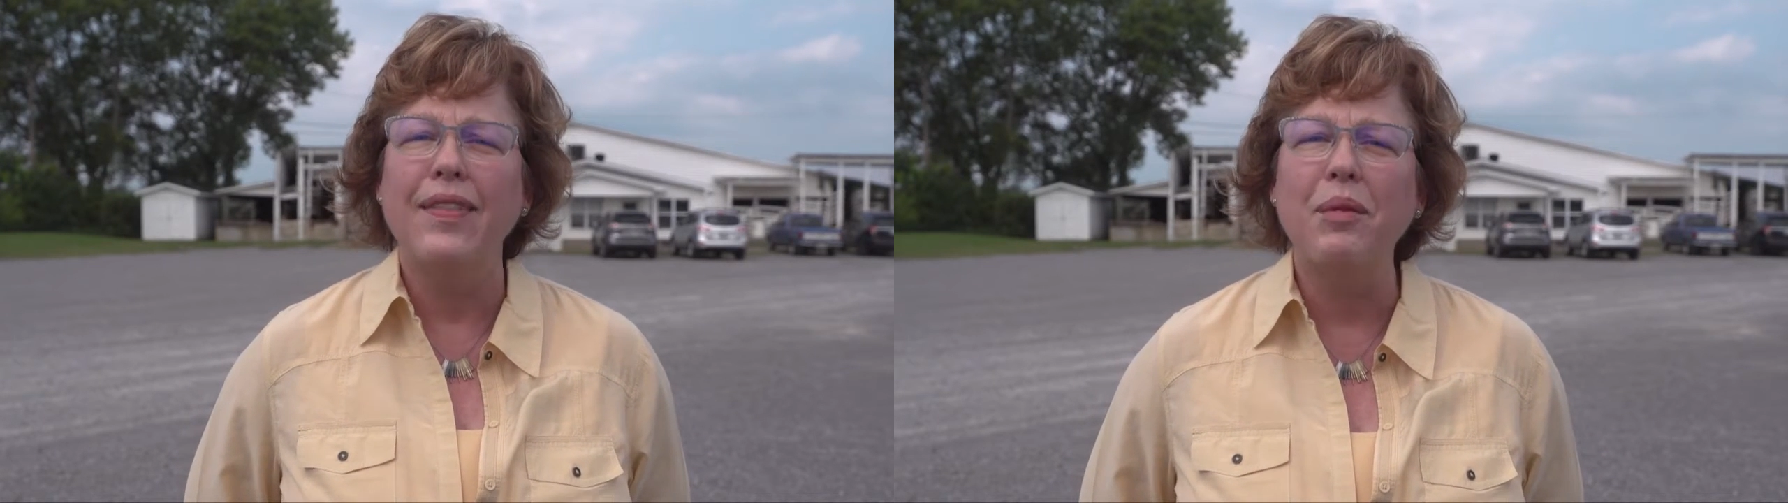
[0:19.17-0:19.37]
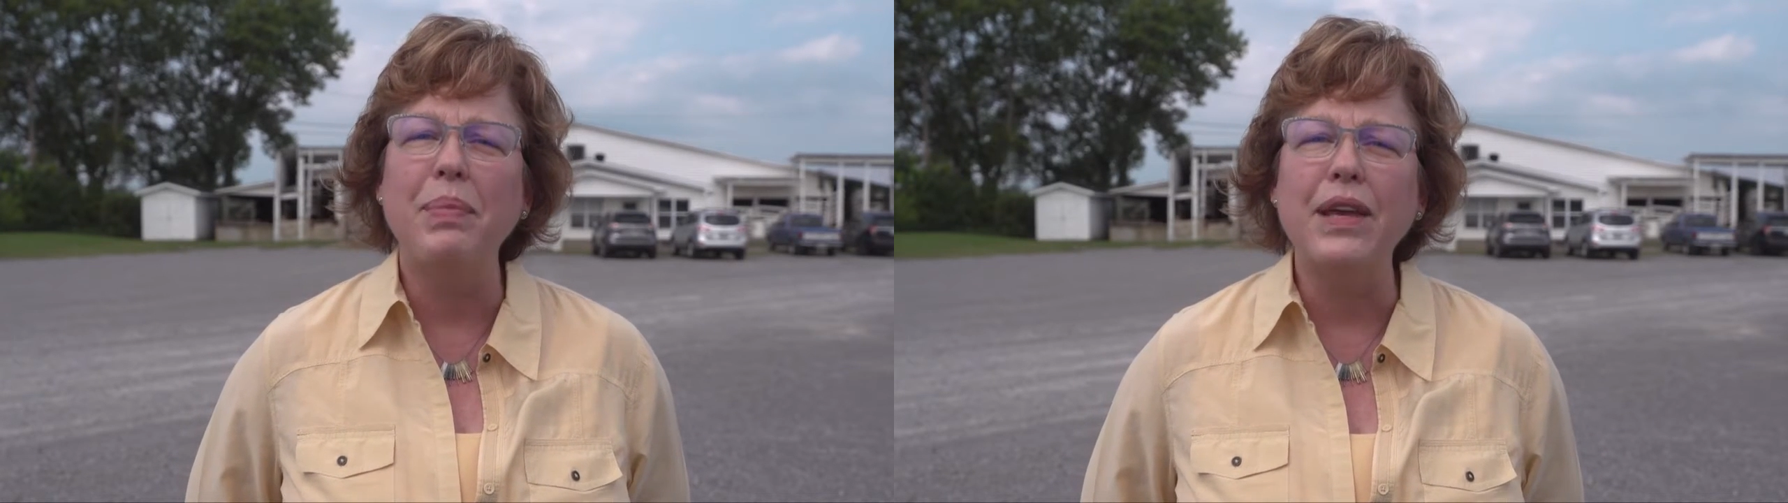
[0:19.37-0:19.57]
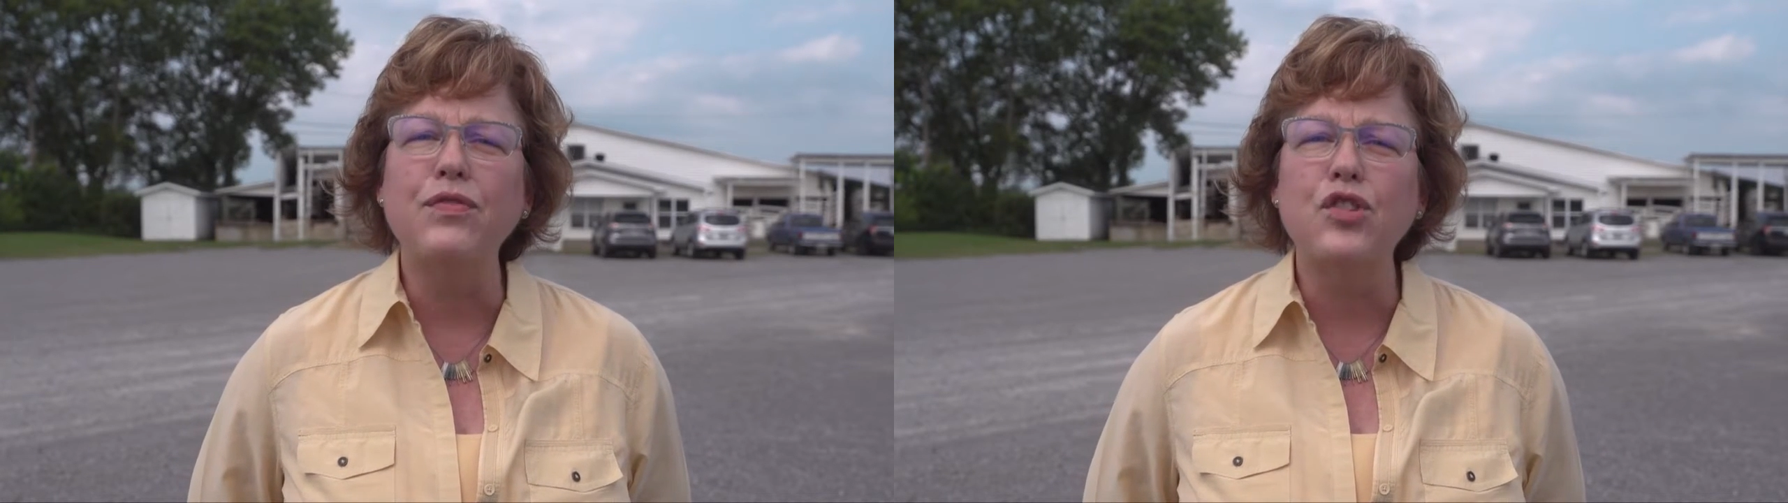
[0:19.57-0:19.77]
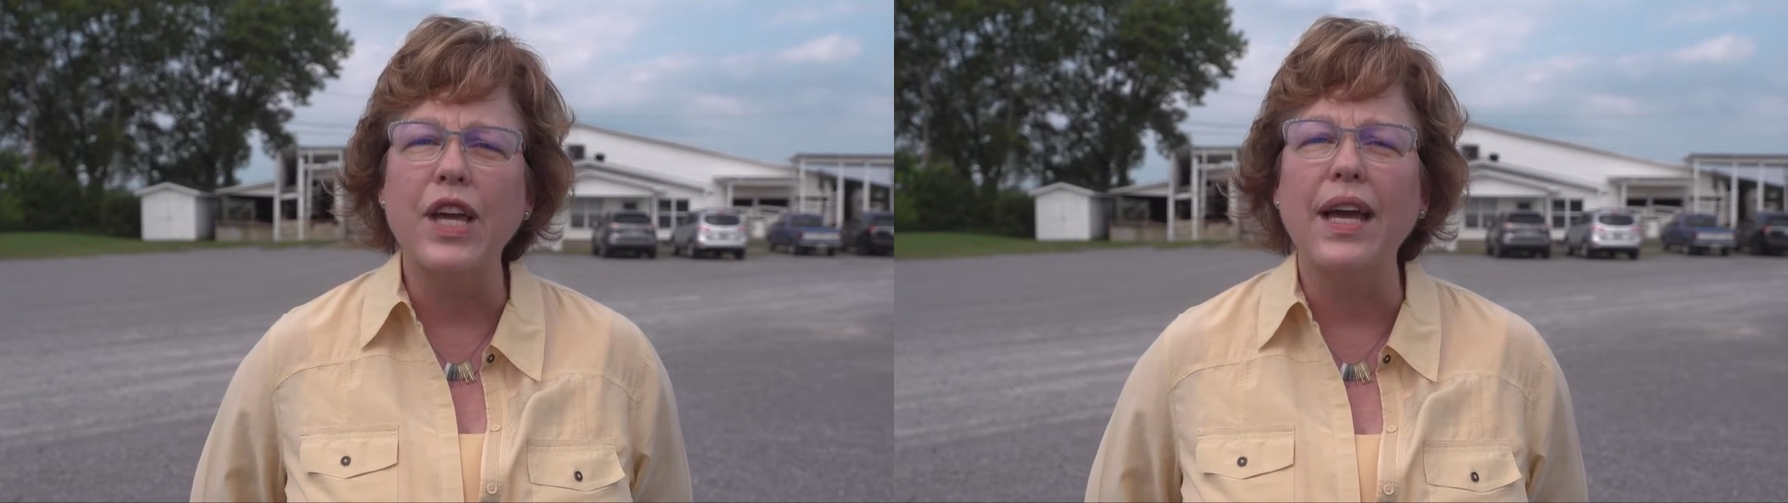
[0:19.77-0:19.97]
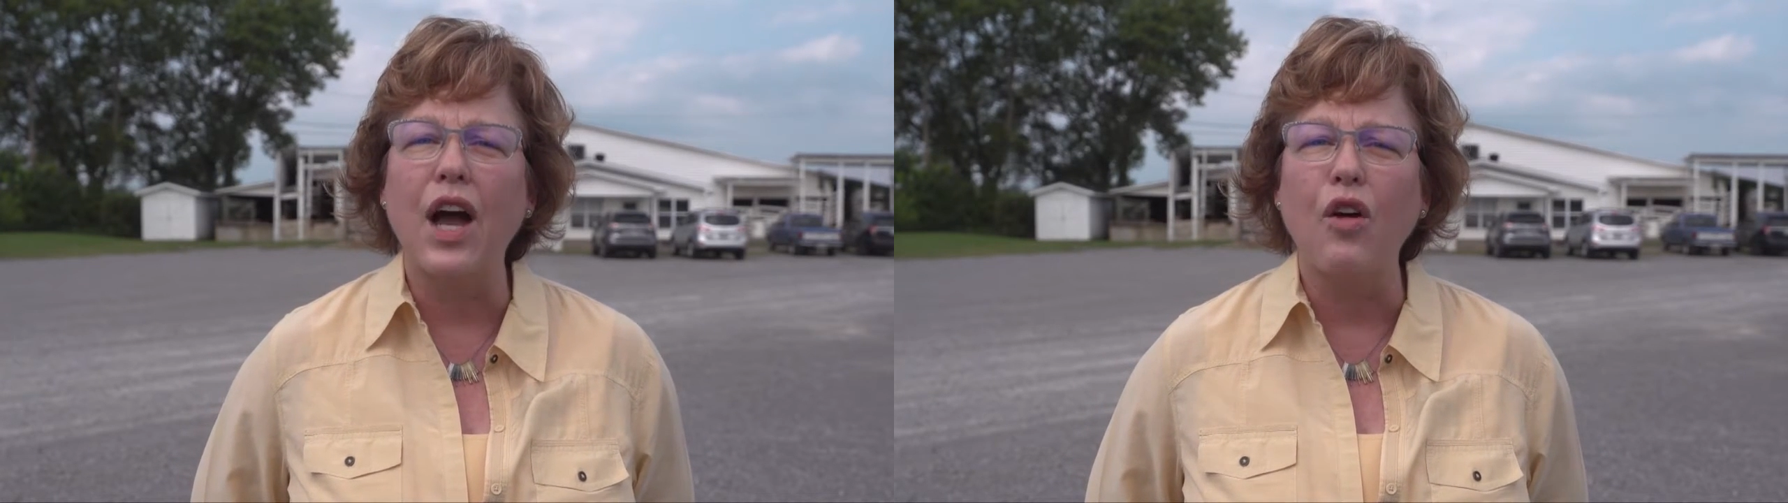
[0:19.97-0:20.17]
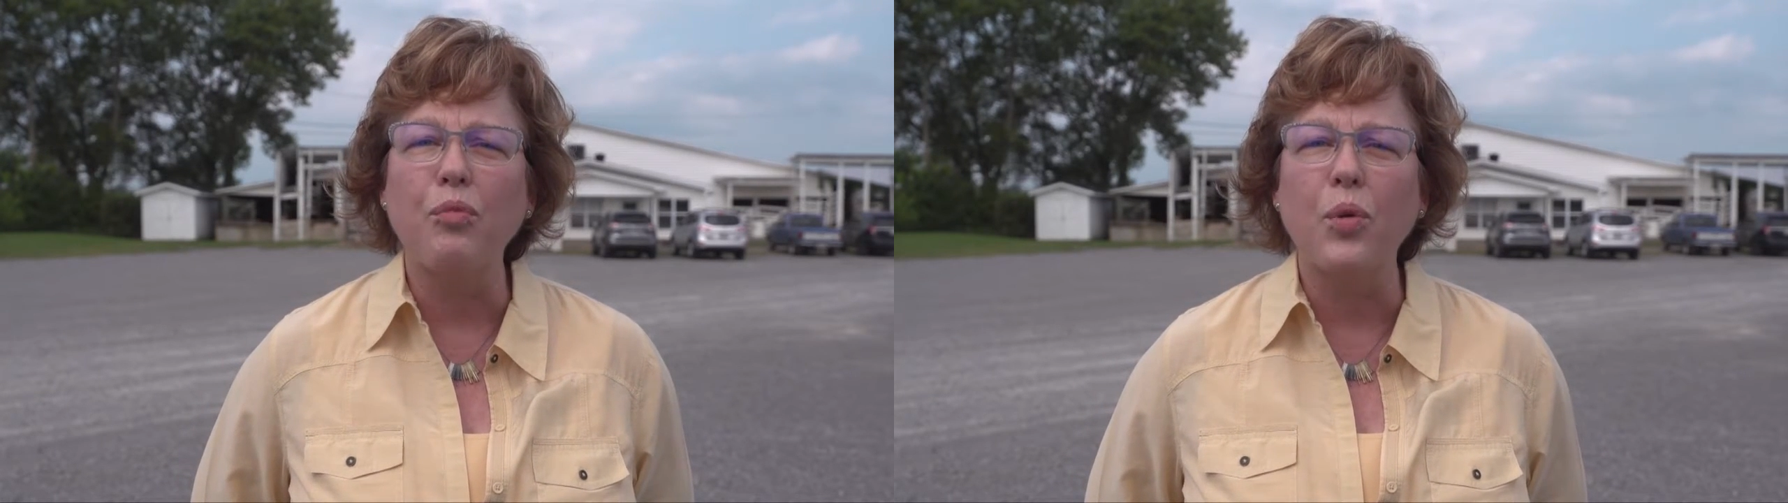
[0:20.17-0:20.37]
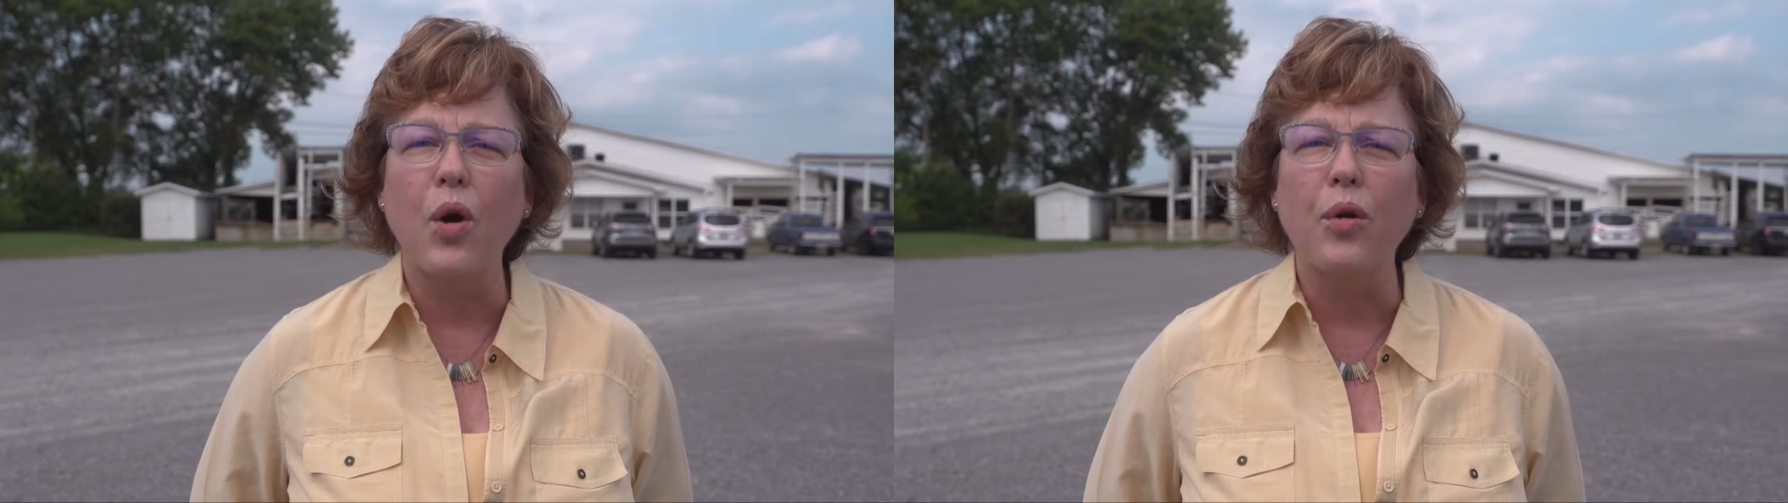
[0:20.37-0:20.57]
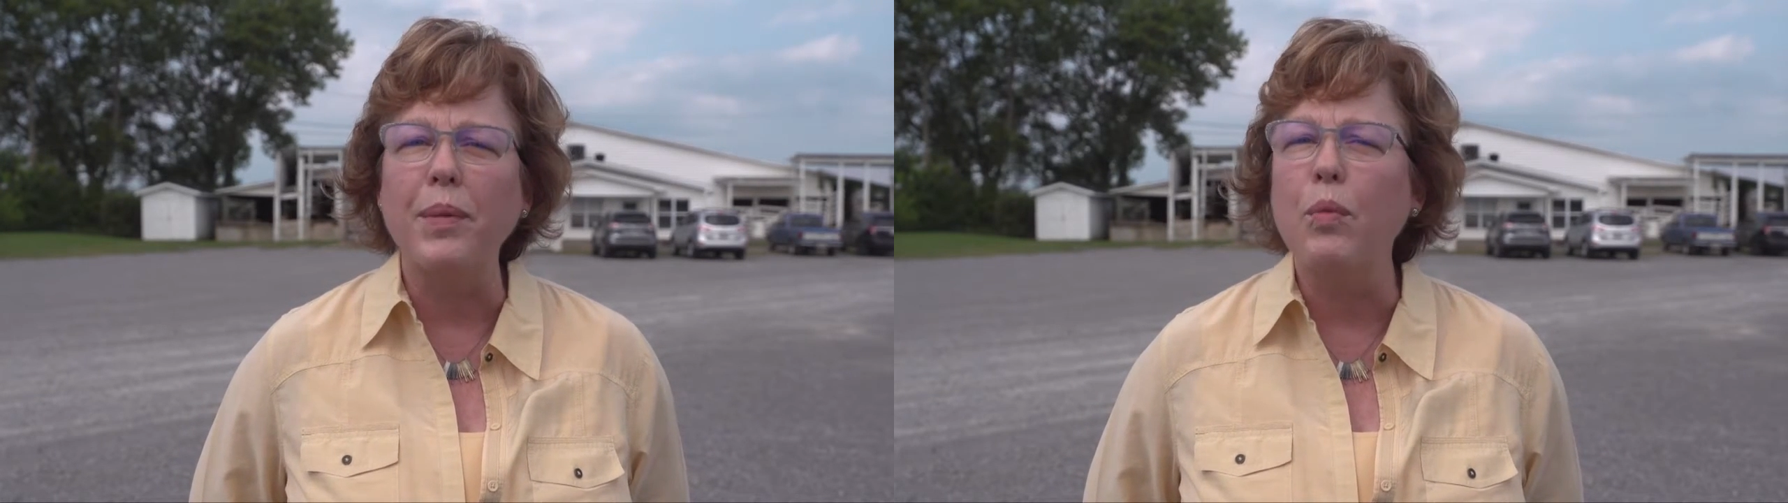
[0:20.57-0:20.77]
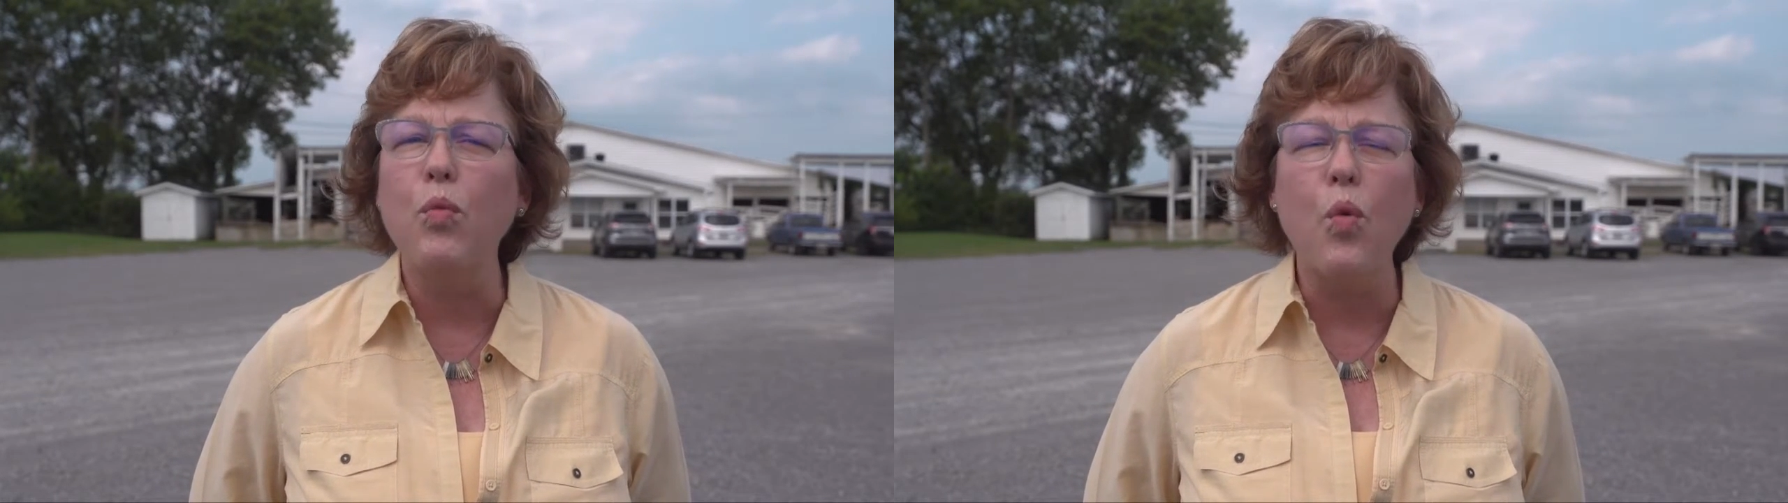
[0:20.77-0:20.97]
the beef checkoff program and